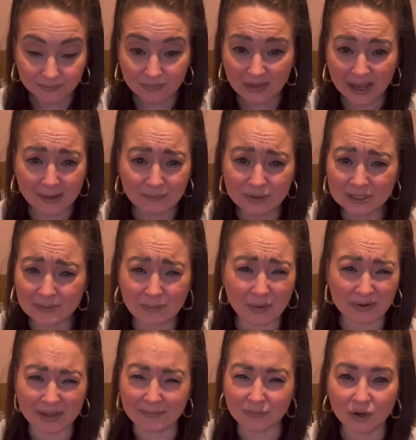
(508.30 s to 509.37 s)
It must have been one
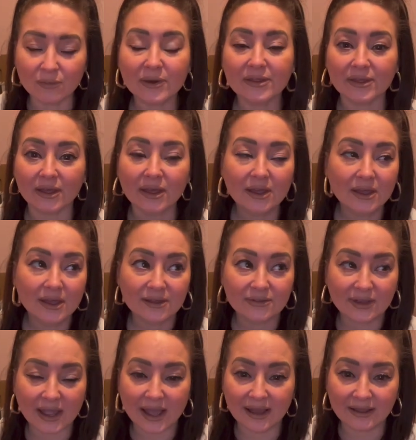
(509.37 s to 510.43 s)
of them, where
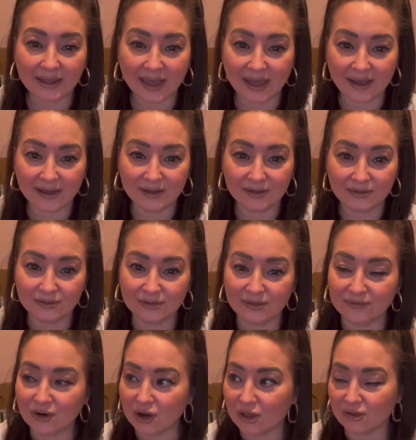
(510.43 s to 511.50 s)
they've
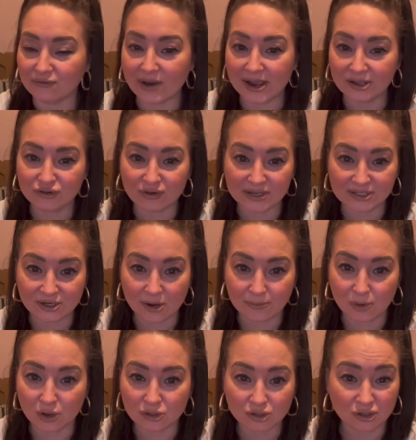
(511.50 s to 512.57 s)
not got the right address nor
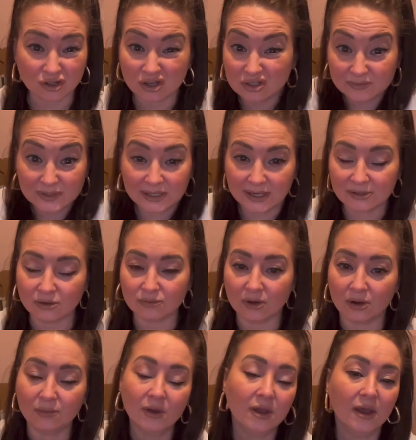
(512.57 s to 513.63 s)
postcode or something, I don't
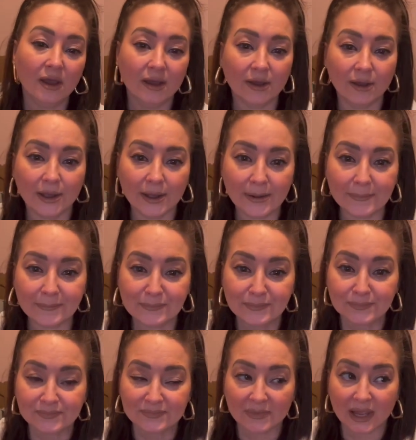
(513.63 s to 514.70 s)
know.
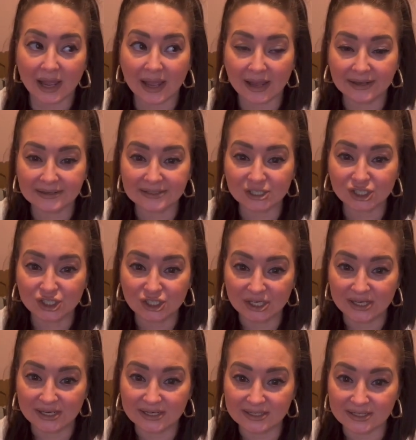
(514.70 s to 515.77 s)
And
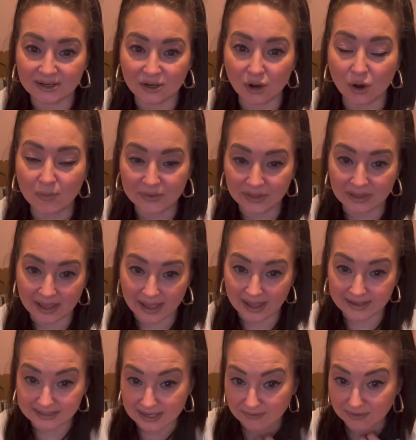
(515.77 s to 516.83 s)
she'd opened the letter
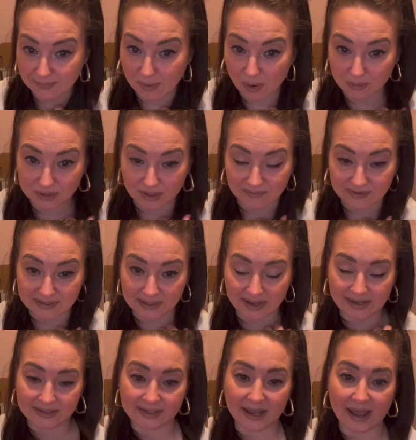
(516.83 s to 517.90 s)
herself, the post office
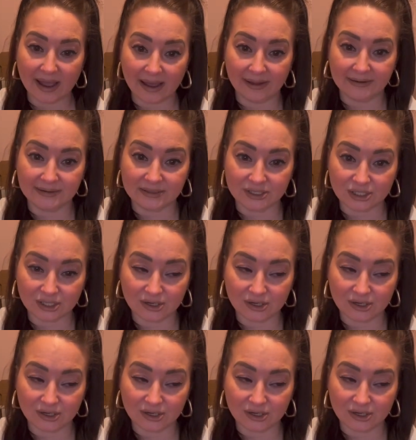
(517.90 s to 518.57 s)
lady, and